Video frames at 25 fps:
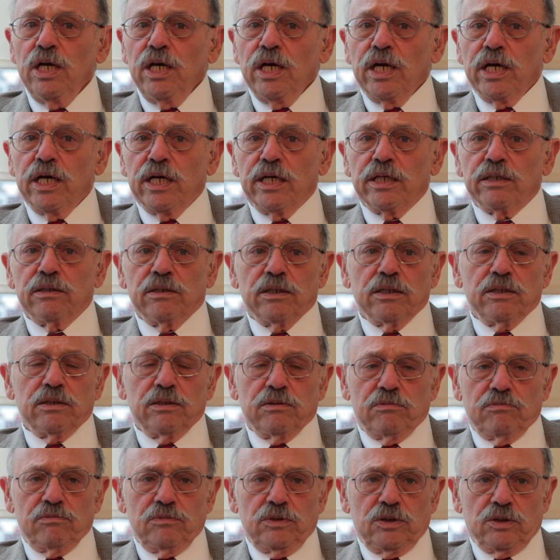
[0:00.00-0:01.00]
And
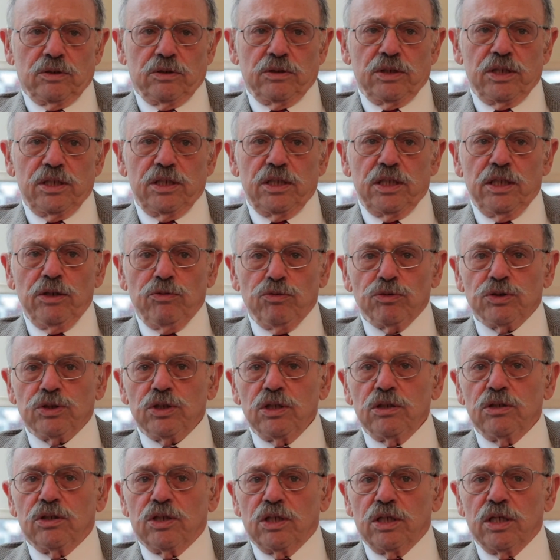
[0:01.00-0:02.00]
the
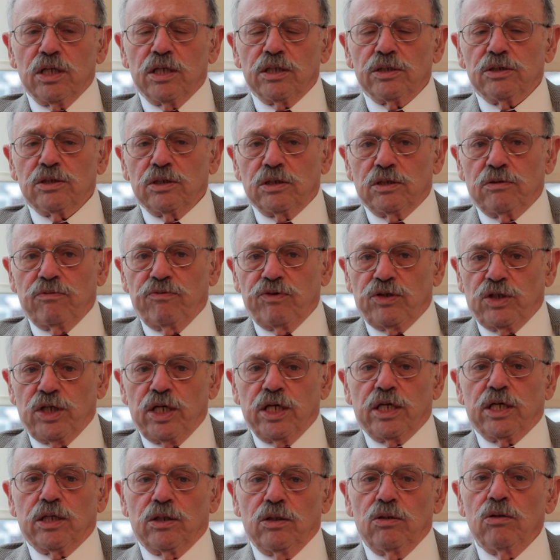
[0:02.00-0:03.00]
interesting thing is if we
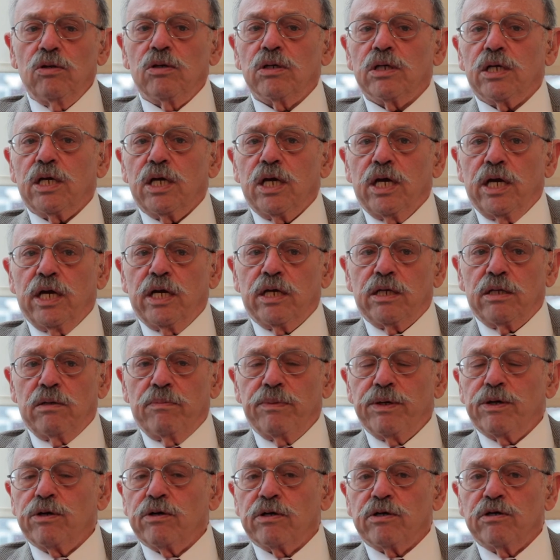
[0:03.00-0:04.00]
take a look at
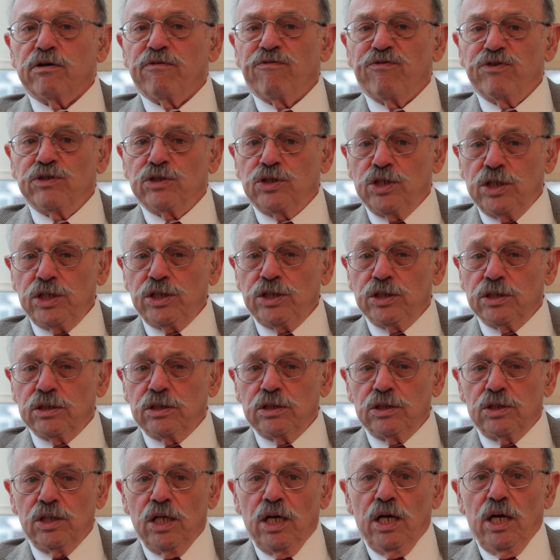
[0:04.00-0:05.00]
American
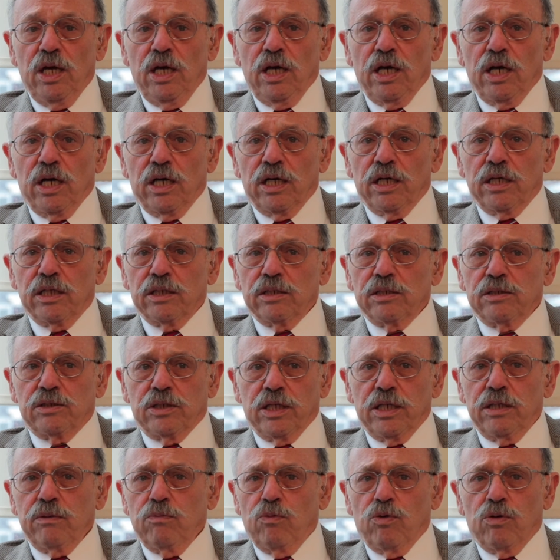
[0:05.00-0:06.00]
physicians,
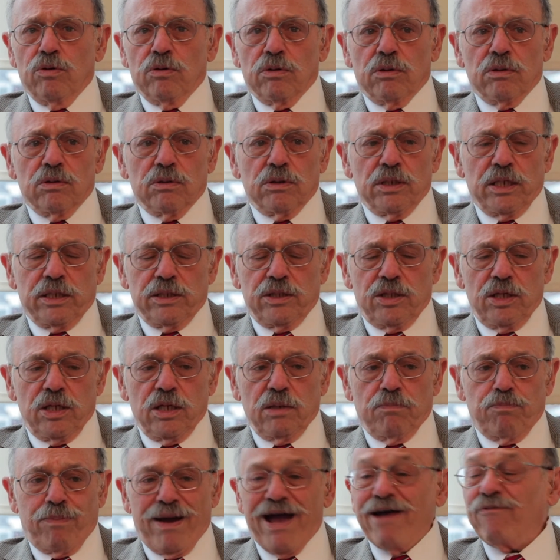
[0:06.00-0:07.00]
they were, I
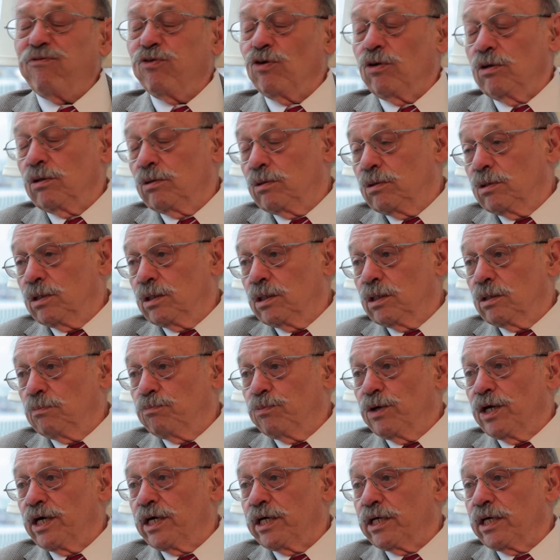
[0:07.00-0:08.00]
think, baffled
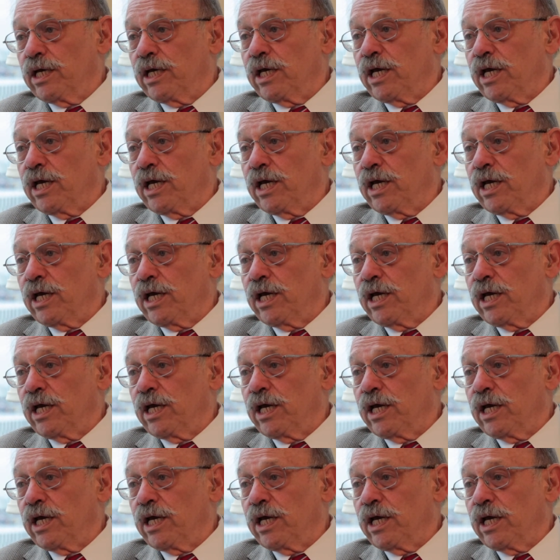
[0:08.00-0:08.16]
by